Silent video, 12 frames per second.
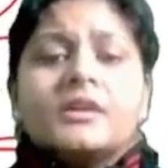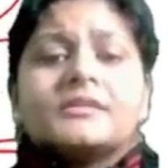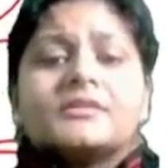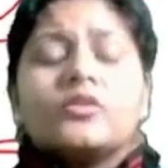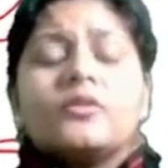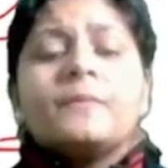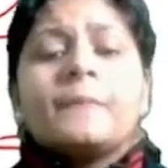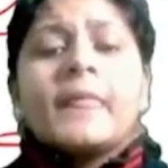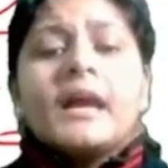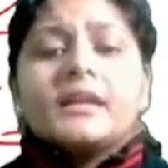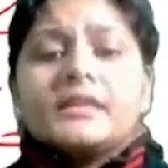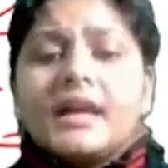So
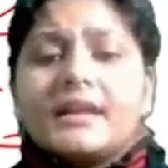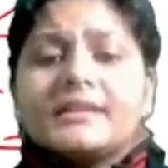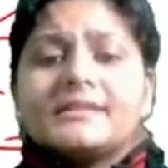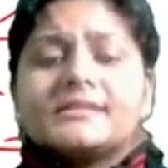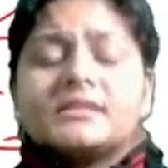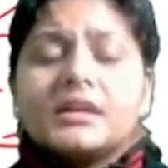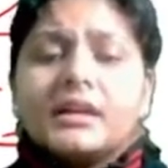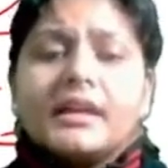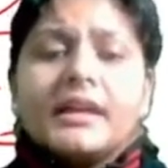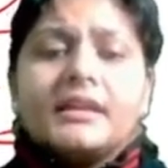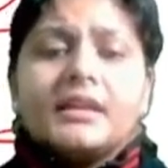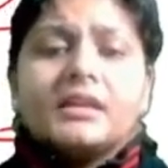that is third
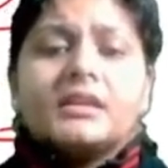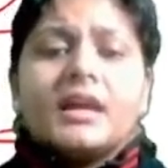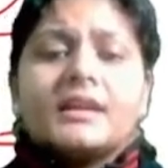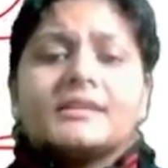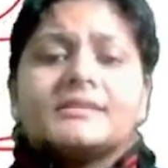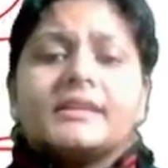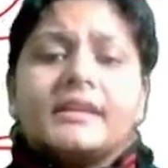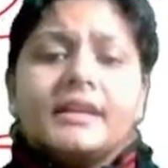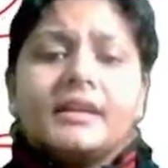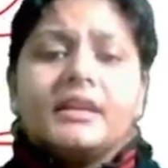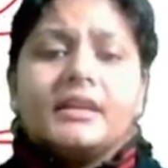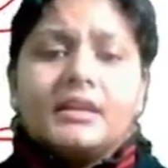area, that is
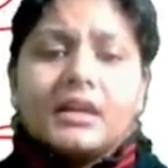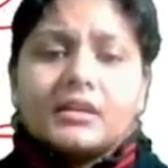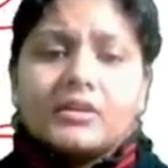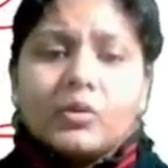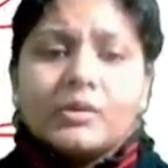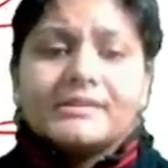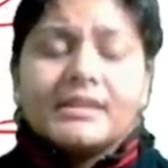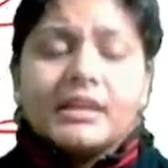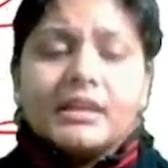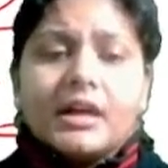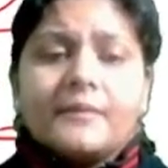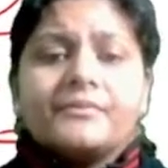hidden area, closed
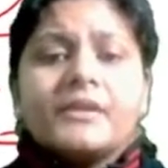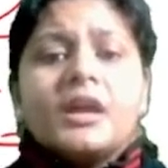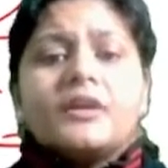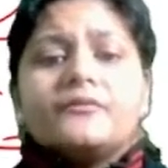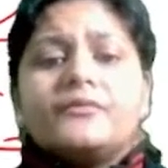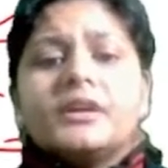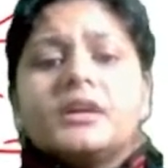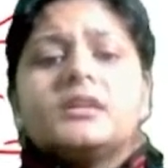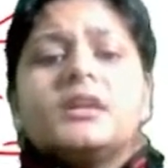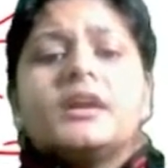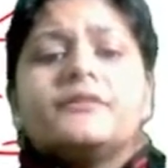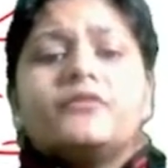area, where
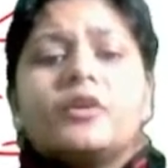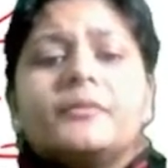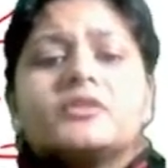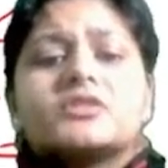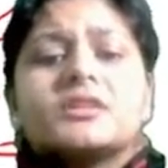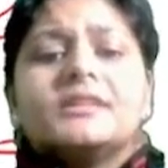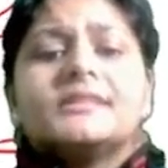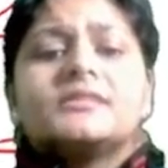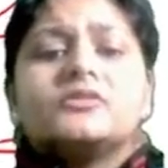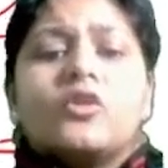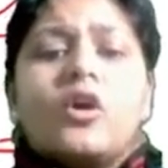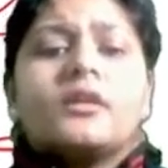the information is
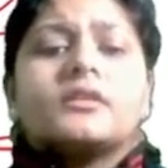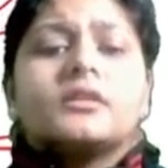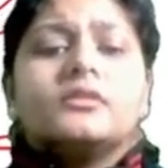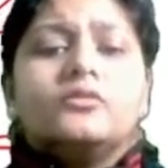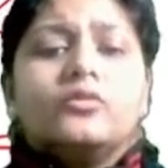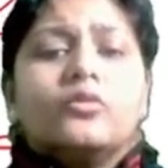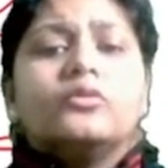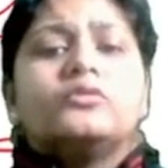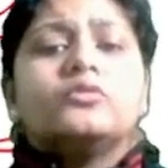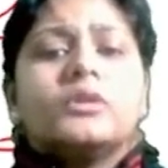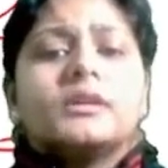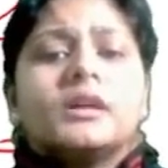not known
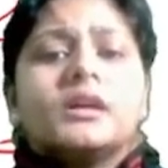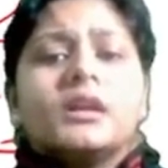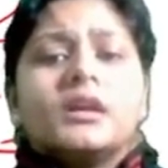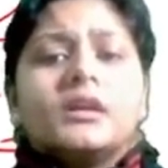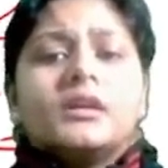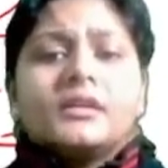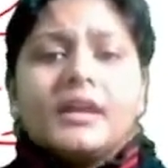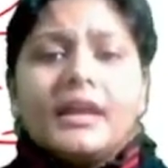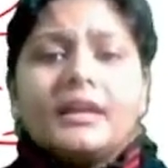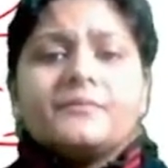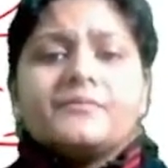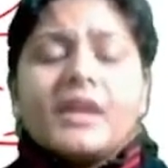to other,
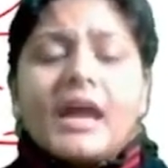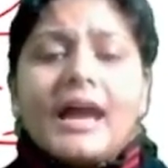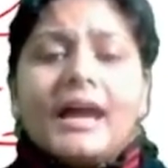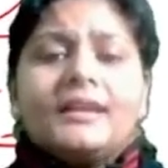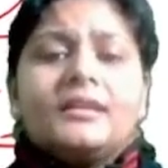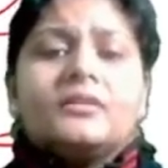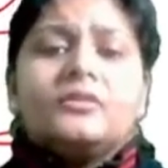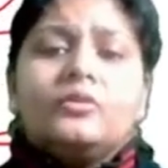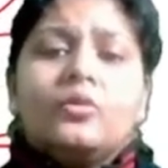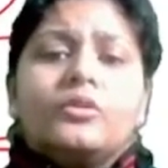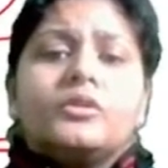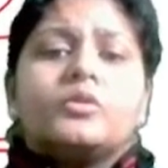right, and
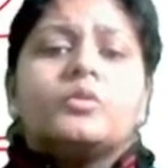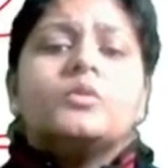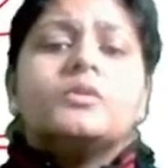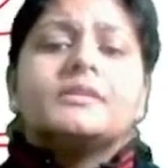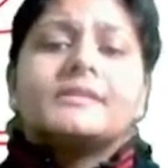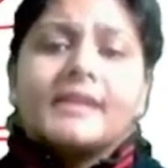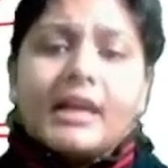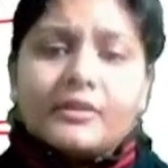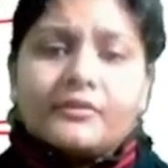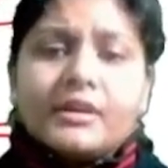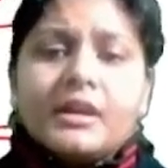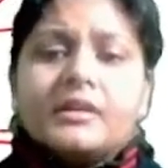known to self.
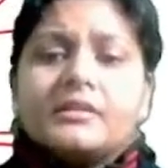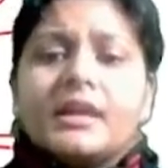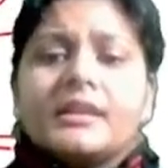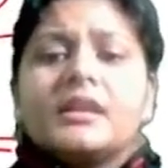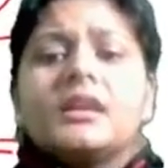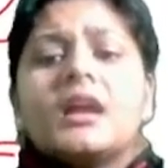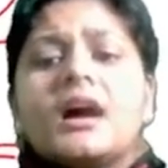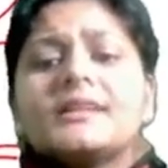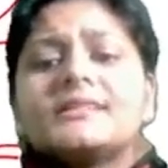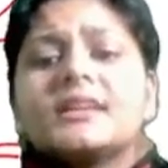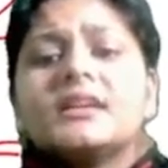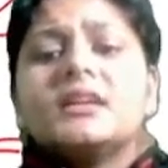Then the
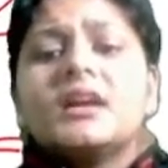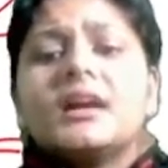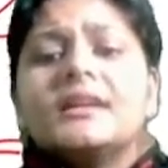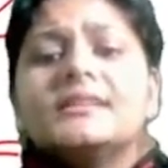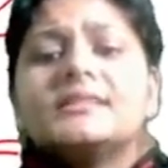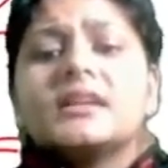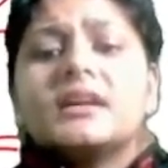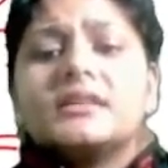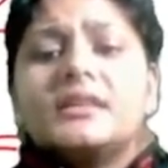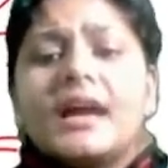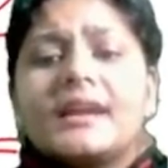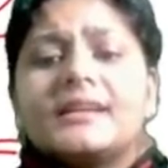last area is
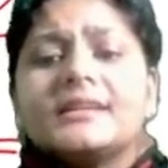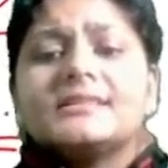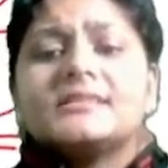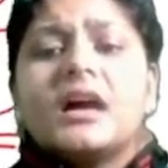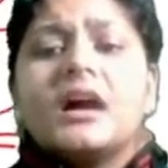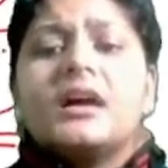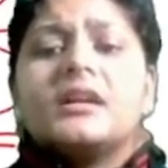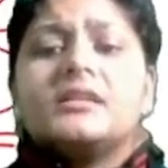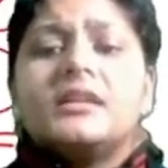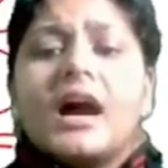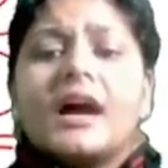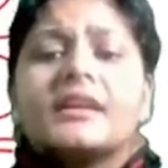that is the
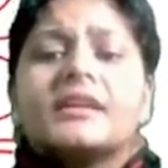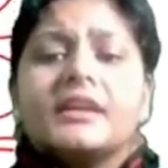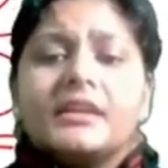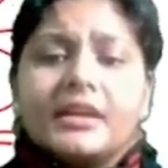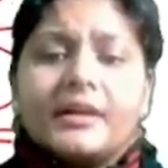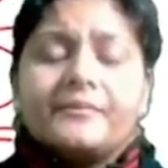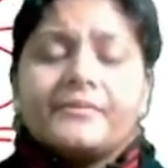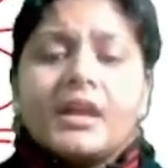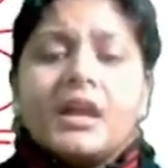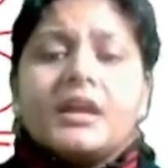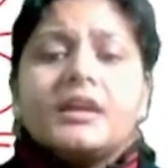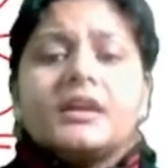dark area.
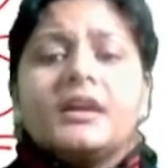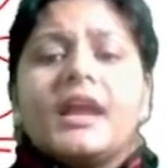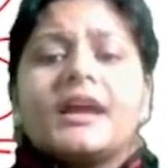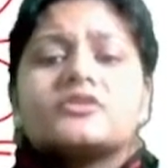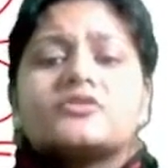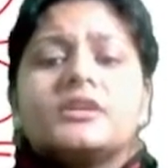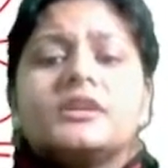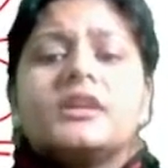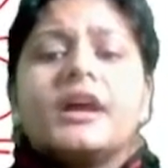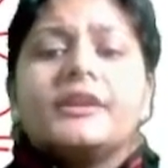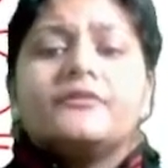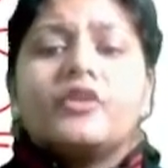Here actually
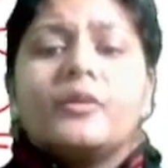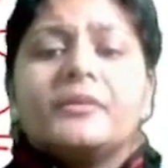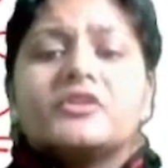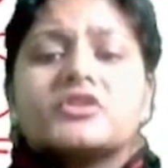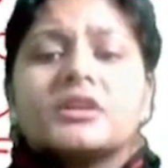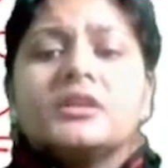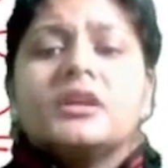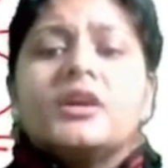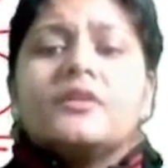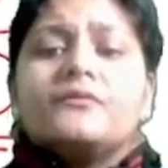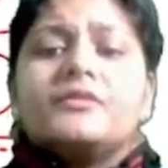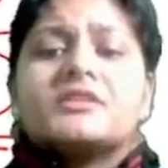the information
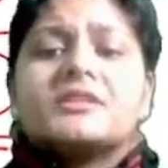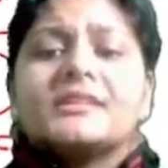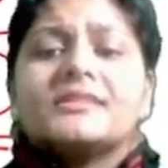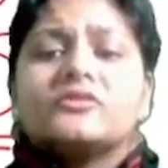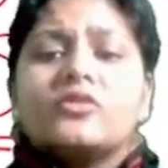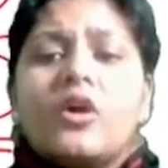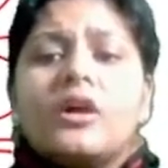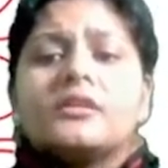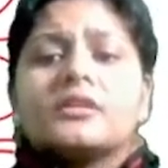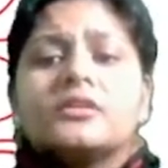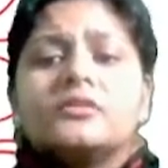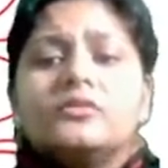which is
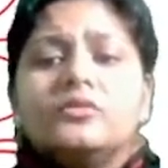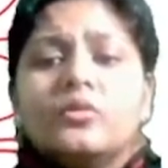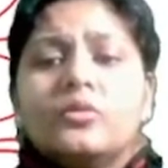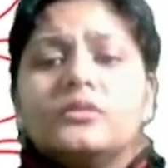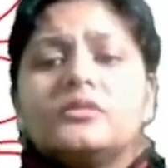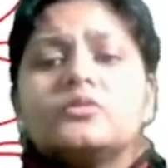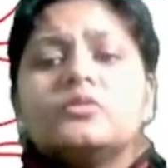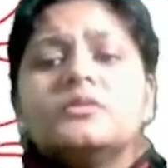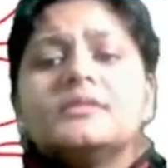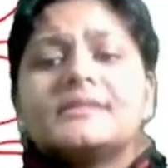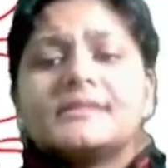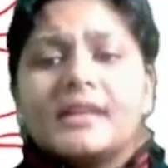not known to
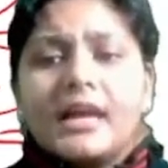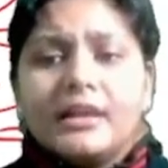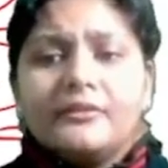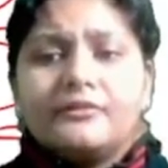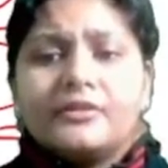self,